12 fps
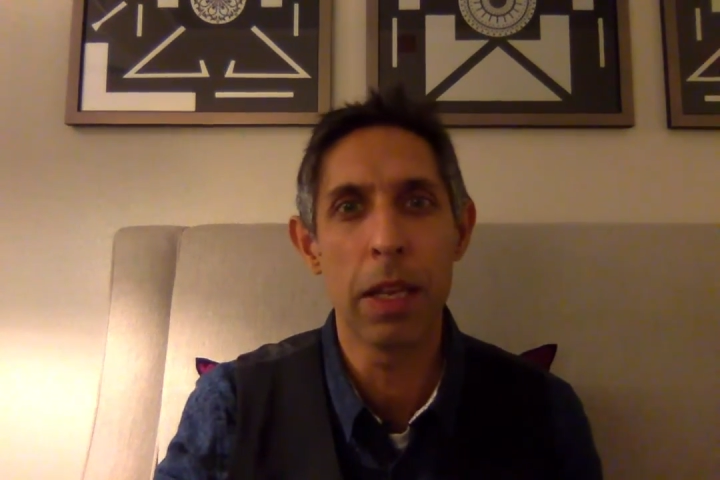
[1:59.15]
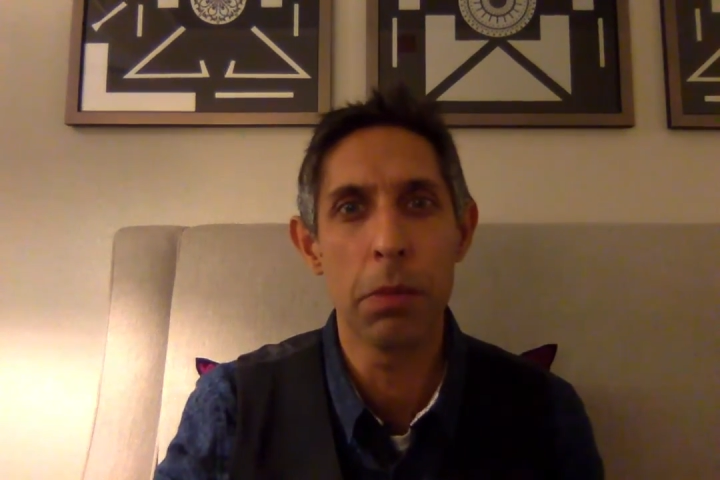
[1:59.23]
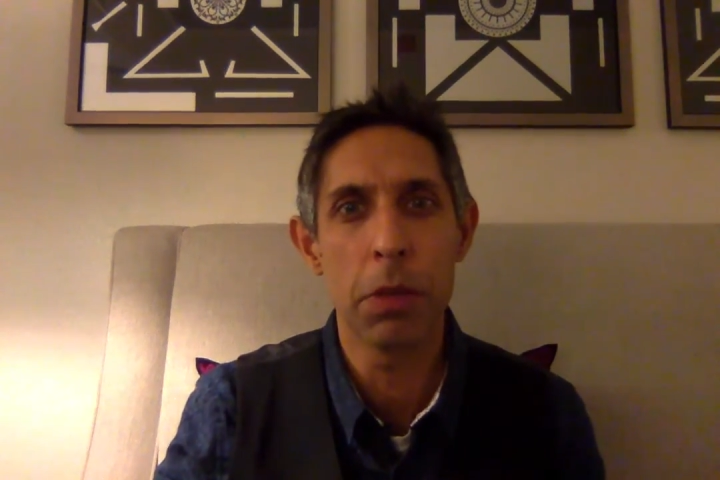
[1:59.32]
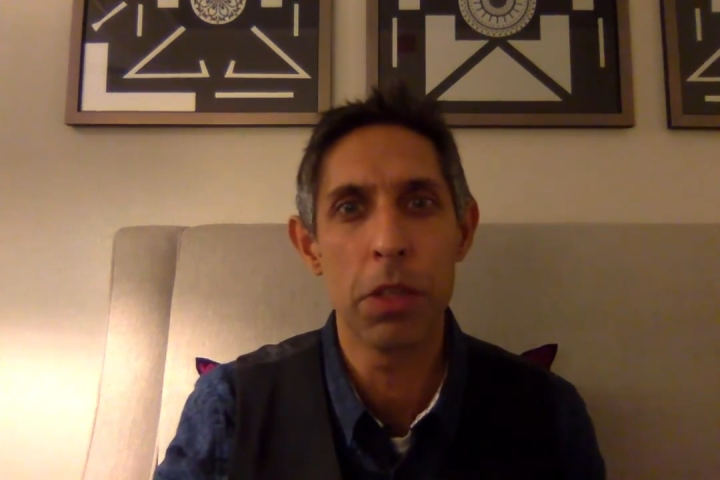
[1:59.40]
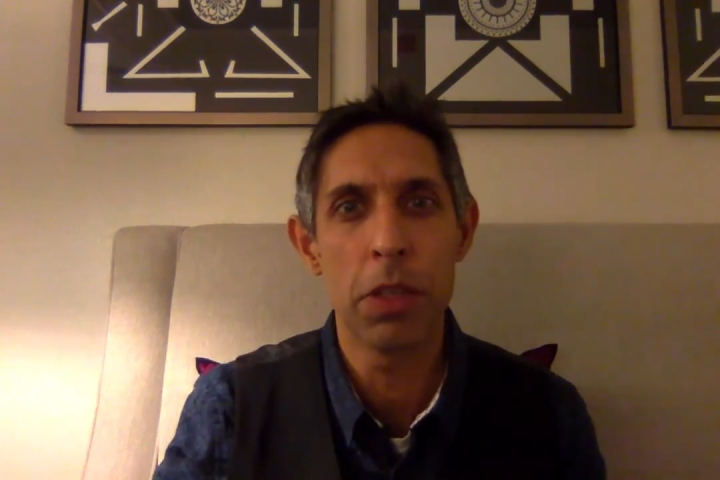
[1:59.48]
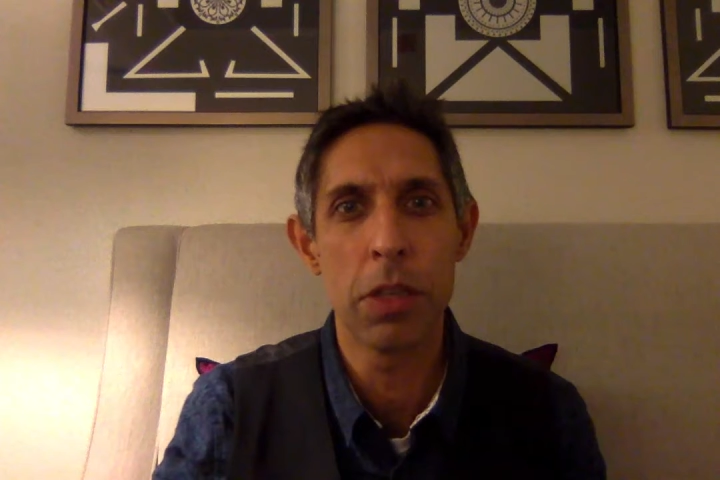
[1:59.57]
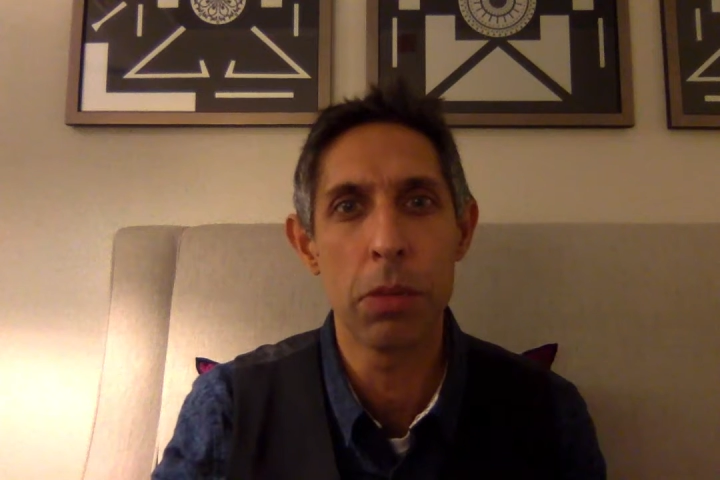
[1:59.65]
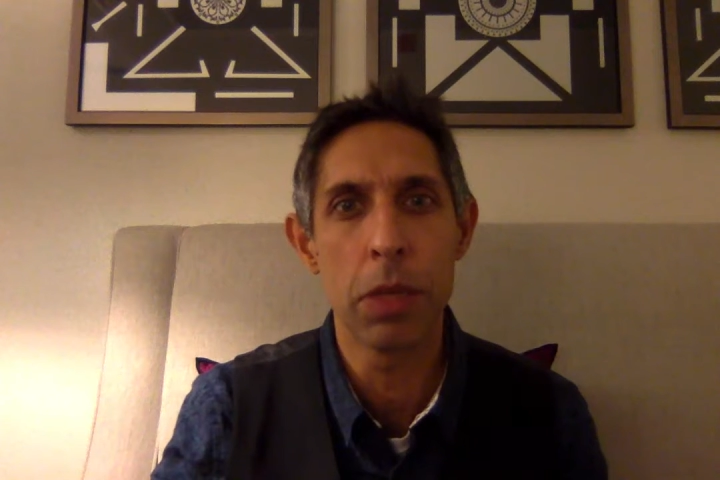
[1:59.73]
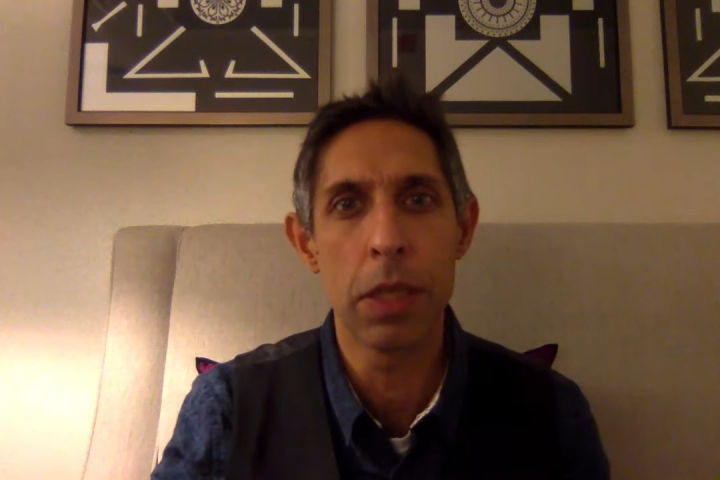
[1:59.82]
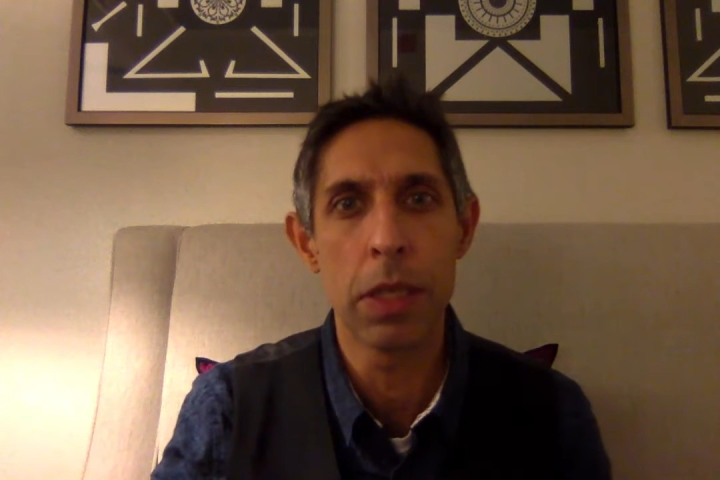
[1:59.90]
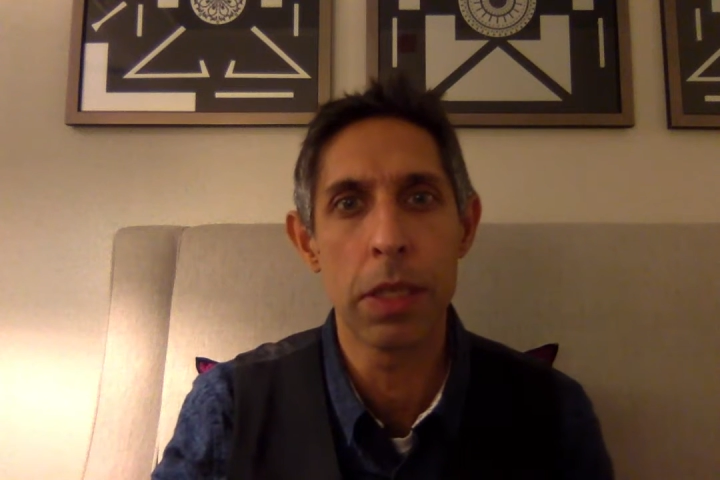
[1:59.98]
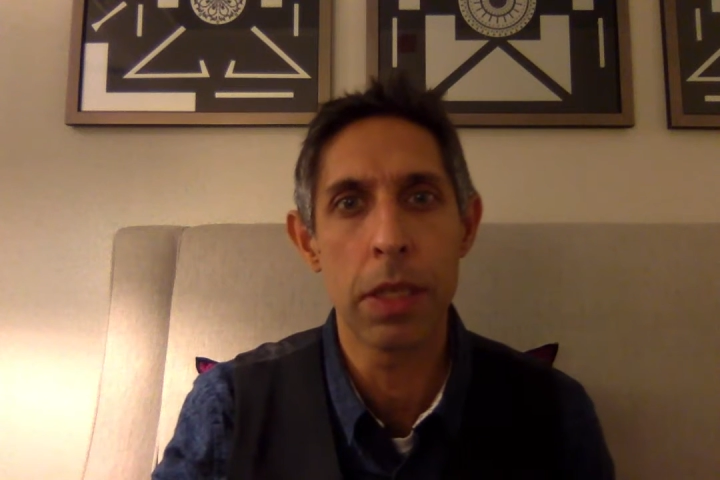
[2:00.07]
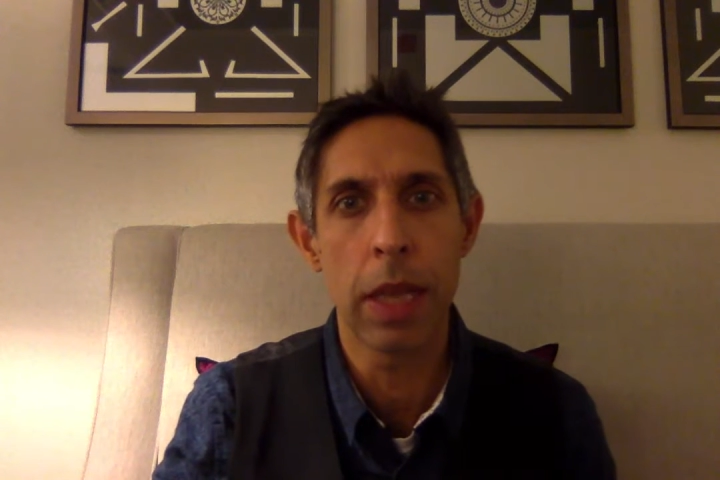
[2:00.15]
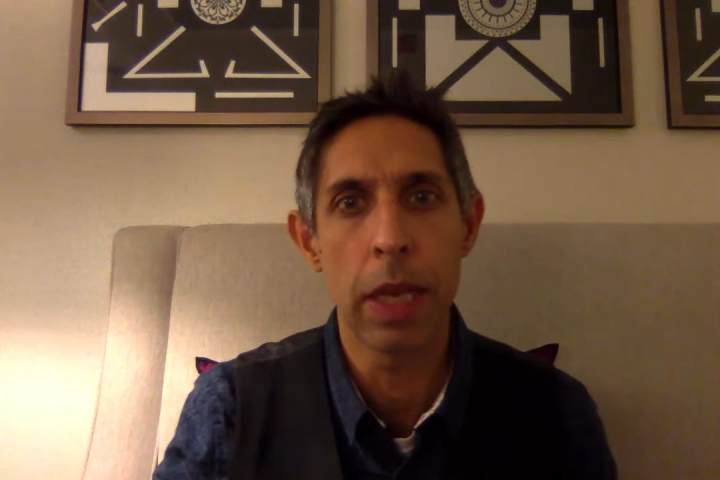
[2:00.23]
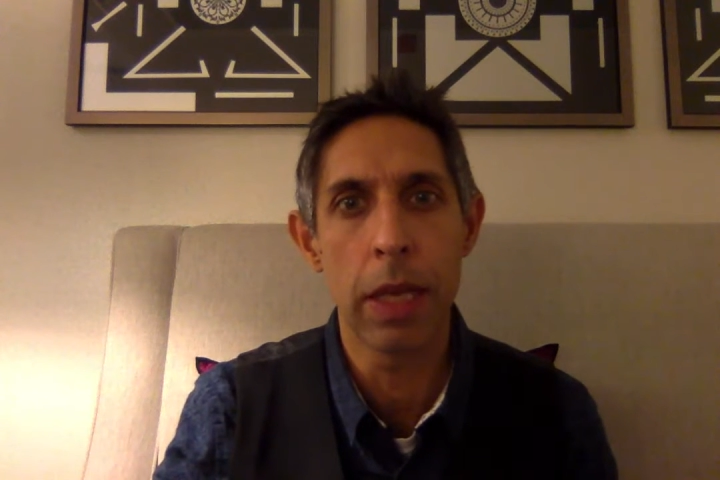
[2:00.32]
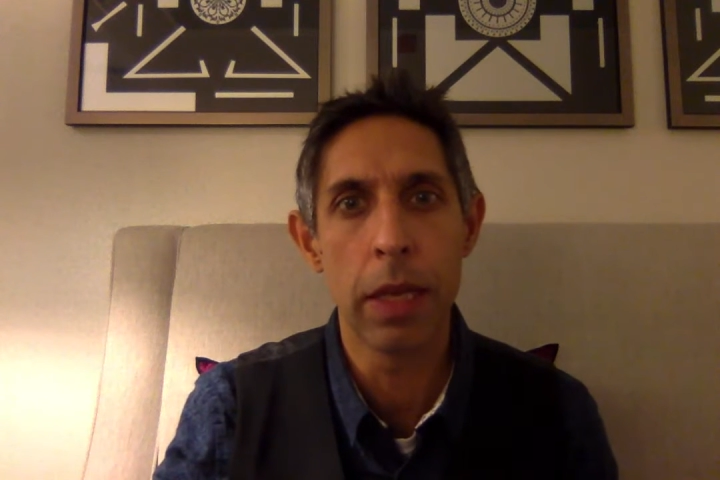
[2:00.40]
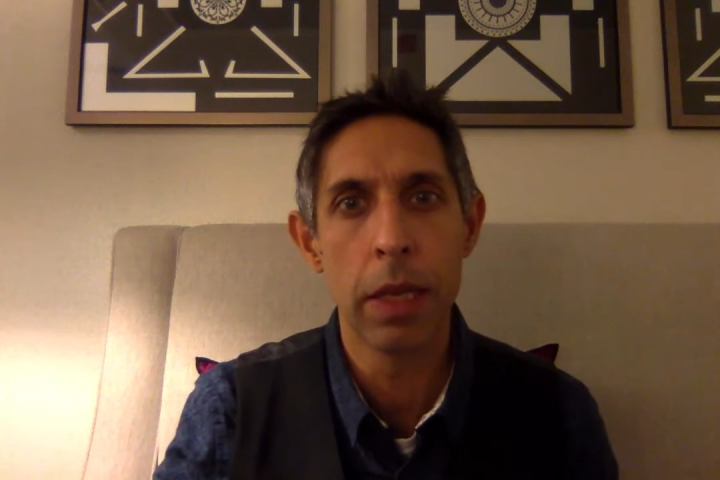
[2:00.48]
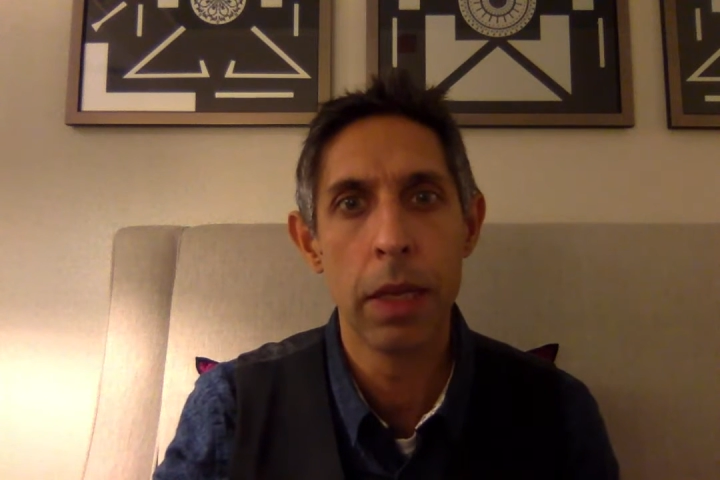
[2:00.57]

a much deeper insight.